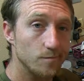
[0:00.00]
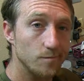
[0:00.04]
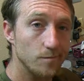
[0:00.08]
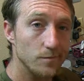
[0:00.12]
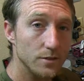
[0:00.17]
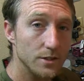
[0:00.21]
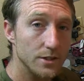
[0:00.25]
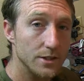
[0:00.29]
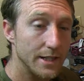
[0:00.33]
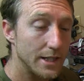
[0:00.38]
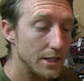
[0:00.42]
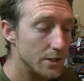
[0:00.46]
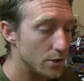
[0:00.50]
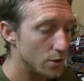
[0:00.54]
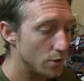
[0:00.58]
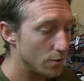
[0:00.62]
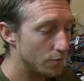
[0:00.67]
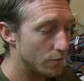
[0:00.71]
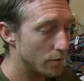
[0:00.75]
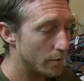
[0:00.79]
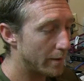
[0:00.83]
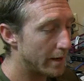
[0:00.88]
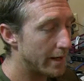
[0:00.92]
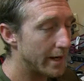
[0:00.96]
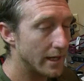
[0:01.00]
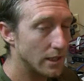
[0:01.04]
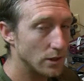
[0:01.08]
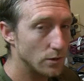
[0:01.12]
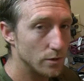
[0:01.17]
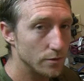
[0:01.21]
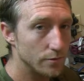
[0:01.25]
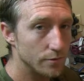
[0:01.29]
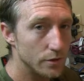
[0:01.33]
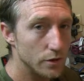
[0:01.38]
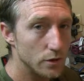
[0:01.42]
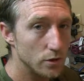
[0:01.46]
stay tuned for my next
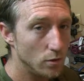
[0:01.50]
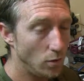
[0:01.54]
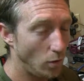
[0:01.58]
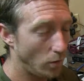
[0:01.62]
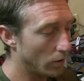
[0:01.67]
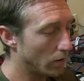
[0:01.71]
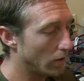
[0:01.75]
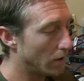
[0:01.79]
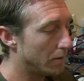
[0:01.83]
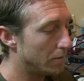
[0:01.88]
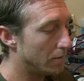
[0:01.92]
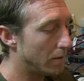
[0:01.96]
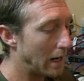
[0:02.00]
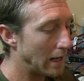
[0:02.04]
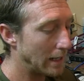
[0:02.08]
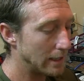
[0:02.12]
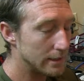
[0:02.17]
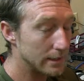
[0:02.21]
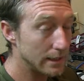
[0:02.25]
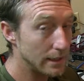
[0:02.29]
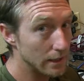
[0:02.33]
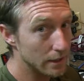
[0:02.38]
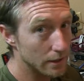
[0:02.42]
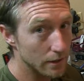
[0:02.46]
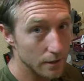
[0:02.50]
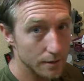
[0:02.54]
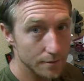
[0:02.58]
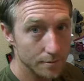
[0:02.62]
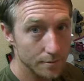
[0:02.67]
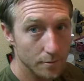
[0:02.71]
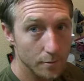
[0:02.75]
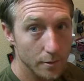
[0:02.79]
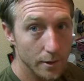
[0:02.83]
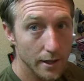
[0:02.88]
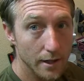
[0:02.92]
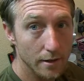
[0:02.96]
review or unboxing or
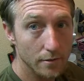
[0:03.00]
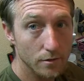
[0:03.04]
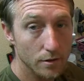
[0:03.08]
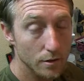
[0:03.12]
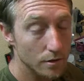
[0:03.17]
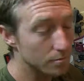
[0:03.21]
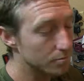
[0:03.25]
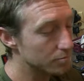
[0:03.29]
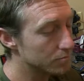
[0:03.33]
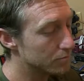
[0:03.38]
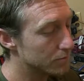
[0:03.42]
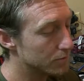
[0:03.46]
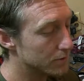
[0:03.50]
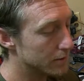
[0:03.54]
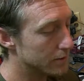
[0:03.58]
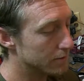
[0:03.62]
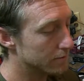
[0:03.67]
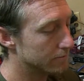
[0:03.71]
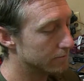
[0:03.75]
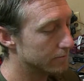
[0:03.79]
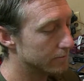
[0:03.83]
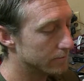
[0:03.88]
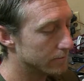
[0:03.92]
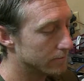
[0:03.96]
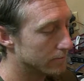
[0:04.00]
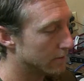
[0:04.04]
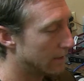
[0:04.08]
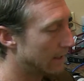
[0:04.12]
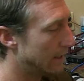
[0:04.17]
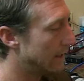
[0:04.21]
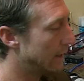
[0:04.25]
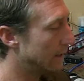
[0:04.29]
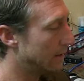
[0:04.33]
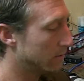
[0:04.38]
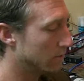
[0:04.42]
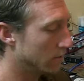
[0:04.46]
whatever.
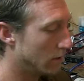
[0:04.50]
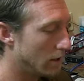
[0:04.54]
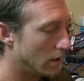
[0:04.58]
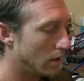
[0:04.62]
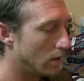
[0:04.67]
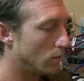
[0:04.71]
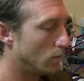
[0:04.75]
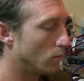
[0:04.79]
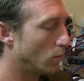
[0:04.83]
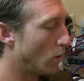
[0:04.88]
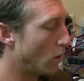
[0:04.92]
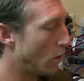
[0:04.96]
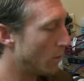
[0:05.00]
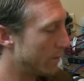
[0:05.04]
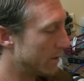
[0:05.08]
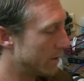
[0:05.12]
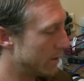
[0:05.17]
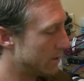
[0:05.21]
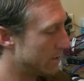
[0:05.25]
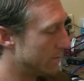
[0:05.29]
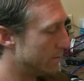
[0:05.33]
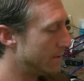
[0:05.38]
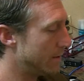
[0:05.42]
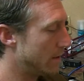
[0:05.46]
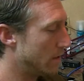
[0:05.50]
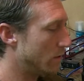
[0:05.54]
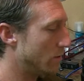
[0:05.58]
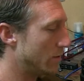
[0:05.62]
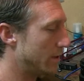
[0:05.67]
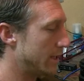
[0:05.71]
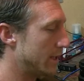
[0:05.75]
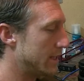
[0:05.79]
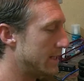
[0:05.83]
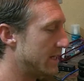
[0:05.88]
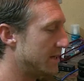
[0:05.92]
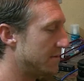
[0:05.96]
Hey, we'll always be doing
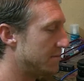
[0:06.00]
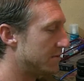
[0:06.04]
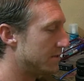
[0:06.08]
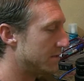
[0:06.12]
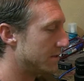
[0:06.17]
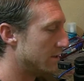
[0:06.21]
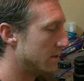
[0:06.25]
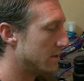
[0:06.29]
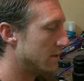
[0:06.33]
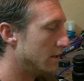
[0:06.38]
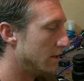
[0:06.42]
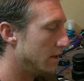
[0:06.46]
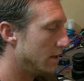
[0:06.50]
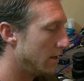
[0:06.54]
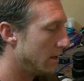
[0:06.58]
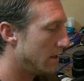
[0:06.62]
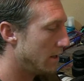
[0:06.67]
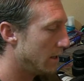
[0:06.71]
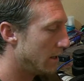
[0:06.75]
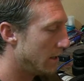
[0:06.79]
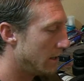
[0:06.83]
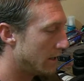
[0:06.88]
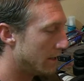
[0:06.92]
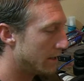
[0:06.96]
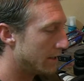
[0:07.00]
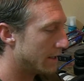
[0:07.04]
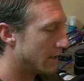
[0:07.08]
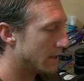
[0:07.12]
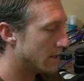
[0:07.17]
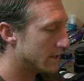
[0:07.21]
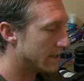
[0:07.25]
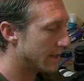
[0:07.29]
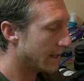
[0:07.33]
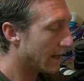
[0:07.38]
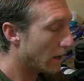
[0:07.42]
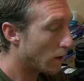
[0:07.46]
tips and things
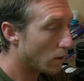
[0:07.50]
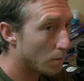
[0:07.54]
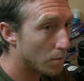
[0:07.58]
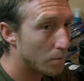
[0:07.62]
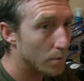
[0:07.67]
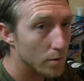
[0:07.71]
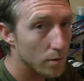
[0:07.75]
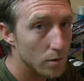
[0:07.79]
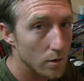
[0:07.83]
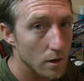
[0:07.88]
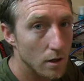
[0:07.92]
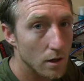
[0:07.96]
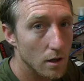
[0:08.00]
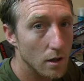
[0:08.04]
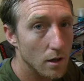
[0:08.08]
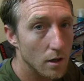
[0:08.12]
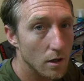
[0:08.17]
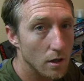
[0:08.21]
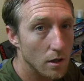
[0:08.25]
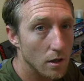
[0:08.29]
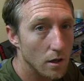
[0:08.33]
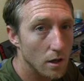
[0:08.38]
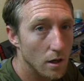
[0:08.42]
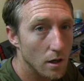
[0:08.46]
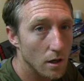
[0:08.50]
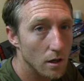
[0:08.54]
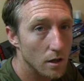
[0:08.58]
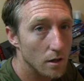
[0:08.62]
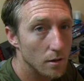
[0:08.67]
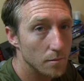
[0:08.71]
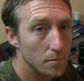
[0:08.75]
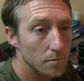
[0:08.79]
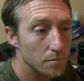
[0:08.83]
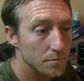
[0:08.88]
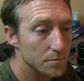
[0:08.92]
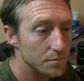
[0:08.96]
to help
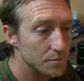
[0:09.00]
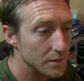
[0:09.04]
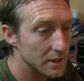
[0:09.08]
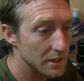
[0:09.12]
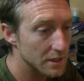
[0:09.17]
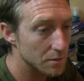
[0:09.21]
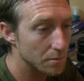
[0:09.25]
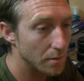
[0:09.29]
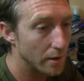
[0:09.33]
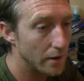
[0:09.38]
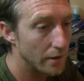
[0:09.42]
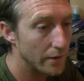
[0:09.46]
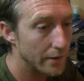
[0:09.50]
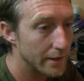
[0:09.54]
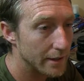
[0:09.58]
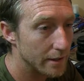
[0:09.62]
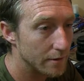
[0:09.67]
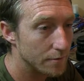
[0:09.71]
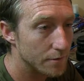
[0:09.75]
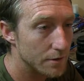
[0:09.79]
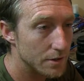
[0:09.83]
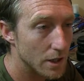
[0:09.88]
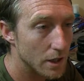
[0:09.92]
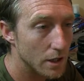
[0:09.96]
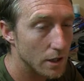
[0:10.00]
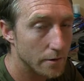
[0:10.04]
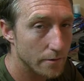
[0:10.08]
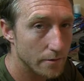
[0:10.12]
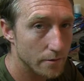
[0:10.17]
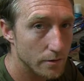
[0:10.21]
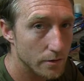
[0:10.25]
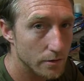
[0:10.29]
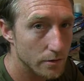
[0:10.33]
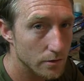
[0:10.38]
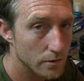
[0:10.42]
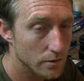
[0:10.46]
aspiring
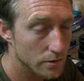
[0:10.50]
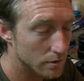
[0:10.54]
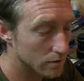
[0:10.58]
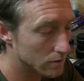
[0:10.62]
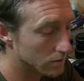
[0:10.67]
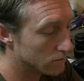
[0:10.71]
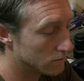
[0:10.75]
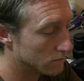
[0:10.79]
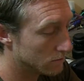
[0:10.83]
photographers and